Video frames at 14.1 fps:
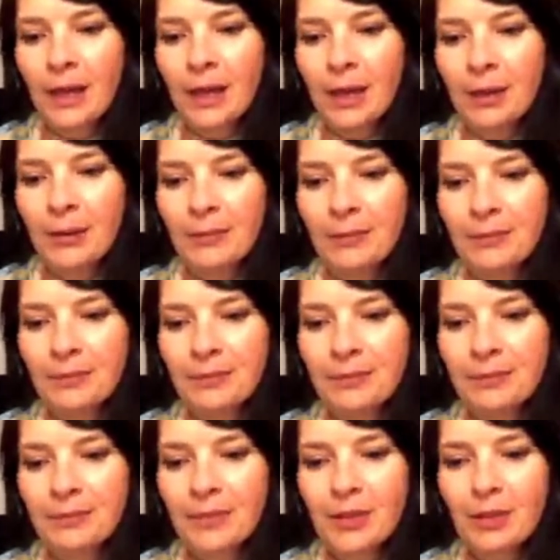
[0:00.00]
um,
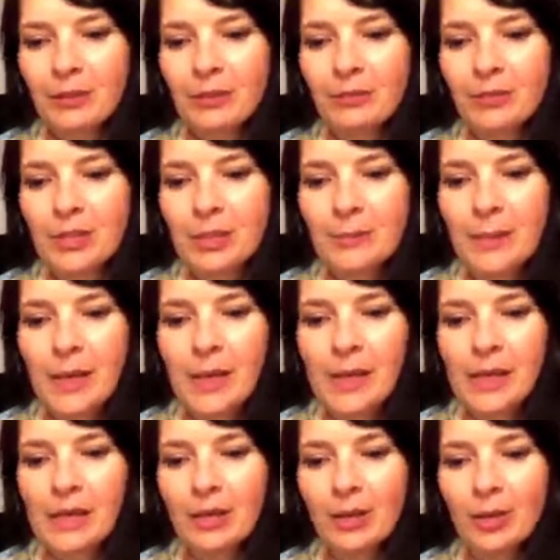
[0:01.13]
the rich
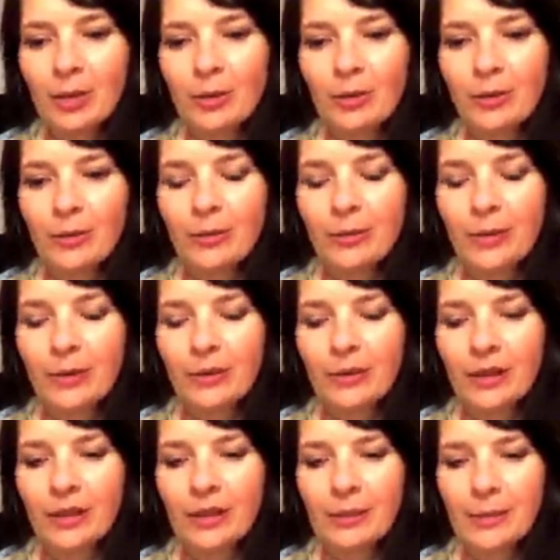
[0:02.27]
men who build
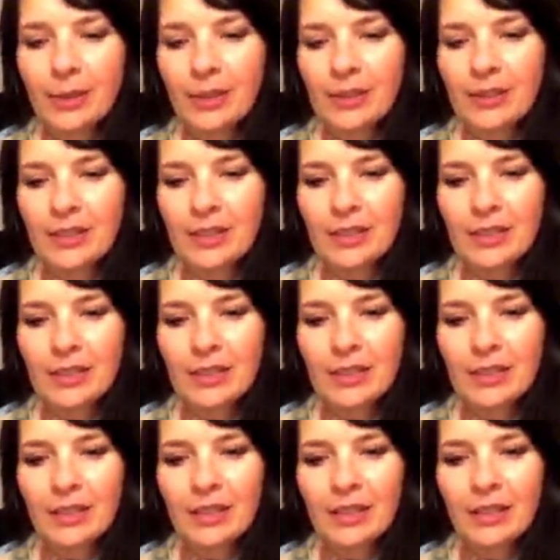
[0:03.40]
ugly
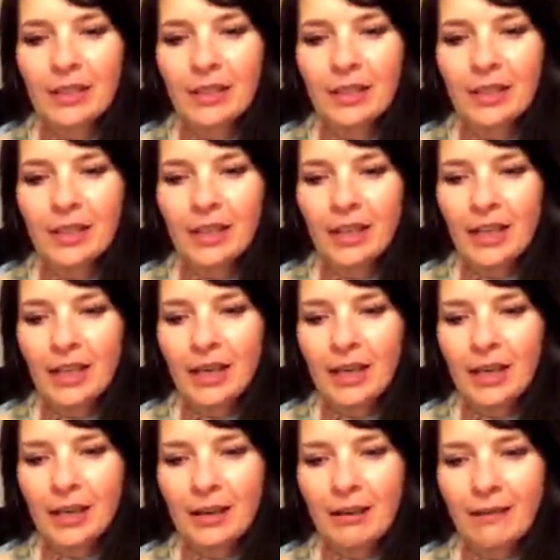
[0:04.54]
boxes, and then
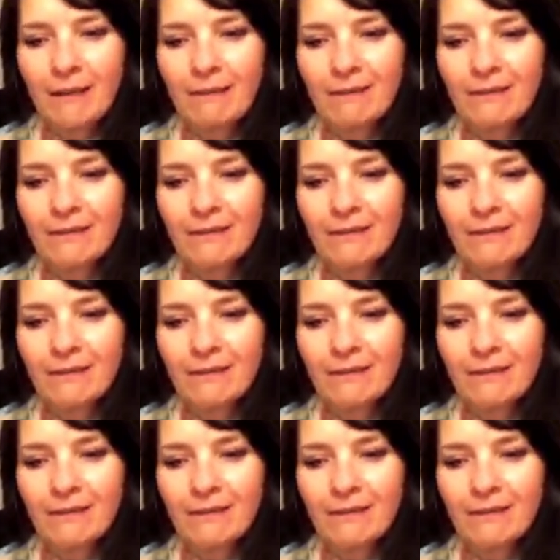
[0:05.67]
um,